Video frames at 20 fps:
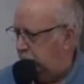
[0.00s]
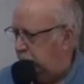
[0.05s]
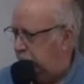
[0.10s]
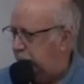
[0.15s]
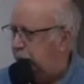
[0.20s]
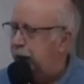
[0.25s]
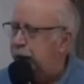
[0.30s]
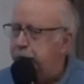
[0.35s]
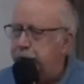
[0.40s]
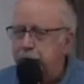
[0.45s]

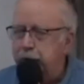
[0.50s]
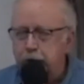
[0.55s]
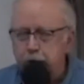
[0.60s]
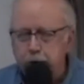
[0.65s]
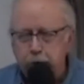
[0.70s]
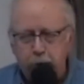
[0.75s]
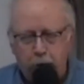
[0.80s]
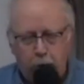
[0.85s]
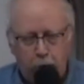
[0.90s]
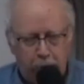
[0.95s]
In this
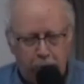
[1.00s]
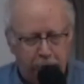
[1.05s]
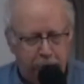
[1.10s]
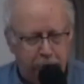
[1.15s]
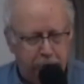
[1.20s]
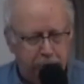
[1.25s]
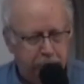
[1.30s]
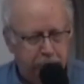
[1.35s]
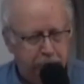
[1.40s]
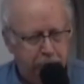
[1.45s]

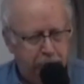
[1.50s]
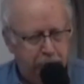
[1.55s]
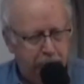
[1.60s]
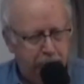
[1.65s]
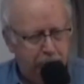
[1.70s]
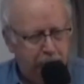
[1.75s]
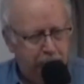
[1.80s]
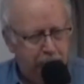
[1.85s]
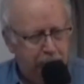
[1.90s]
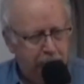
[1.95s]
moment,
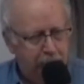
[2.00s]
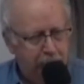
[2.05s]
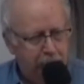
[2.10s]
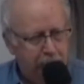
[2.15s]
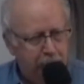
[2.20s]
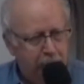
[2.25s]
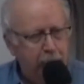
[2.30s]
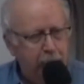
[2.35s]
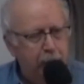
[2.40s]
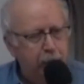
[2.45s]

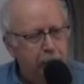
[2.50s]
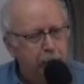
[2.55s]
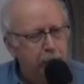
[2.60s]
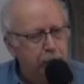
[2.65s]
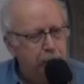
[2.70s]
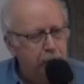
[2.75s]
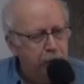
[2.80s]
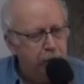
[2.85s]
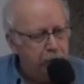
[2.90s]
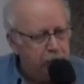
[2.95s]
in
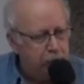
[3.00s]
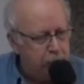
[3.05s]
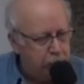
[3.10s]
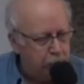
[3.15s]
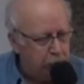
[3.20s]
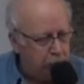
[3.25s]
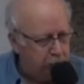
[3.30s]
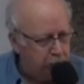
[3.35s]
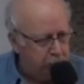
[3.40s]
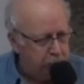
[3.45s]
this
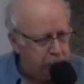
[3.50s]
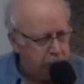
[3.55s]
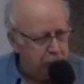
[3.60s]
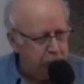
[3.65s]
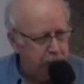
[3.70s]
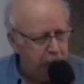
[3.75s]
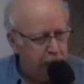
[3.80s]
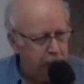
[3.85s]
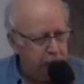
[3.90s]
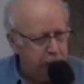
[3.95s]

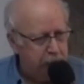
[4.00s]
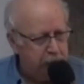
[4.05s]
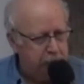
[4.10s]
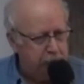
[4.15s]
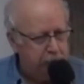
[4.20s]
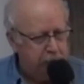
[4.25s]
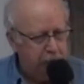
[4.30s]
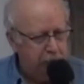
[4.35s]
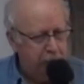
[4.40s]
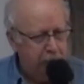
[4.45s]

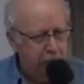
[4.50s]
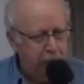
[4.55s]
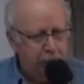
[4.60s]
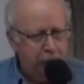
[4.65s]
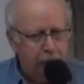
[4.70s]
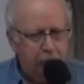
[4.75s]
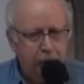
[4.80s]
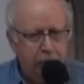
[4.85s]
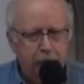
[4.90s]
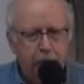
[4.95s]
circumstance,
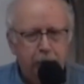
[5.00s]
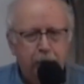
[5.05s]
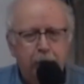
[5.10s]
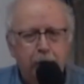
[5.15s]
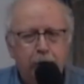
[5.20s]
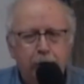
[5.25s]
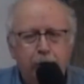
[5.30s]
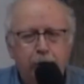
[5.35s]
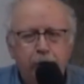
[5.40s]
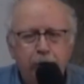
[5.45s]
in
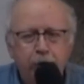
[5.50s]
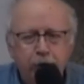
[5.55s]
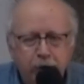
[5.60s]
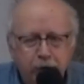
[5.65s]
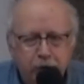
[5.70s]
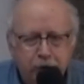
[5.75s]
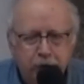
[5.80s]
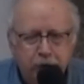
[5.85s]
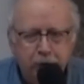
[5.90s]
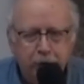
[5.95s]

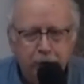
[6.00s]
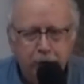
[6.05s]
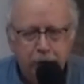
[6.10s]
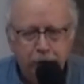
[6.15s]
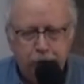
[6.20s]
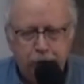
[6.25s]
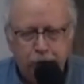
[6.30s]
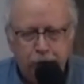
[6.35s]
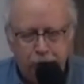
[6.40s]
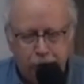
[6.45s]
this
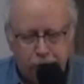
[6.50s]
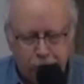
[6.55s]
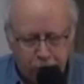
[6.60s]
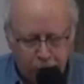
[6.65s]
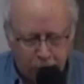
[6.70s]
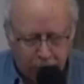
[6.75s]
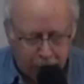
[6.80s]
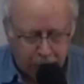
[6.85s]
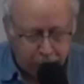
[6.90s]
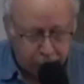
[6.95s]

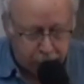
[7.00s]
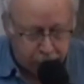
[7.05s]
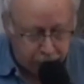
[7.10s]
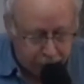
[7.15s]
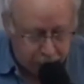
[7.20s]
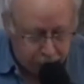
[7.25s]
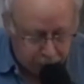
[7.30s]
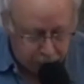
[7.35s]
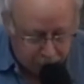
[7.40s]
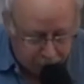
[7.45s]
situation
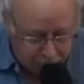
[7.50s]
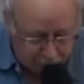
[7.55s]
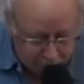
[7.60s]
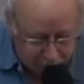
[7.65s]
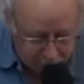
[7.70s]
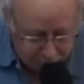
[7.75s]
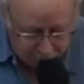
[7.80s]
in your life,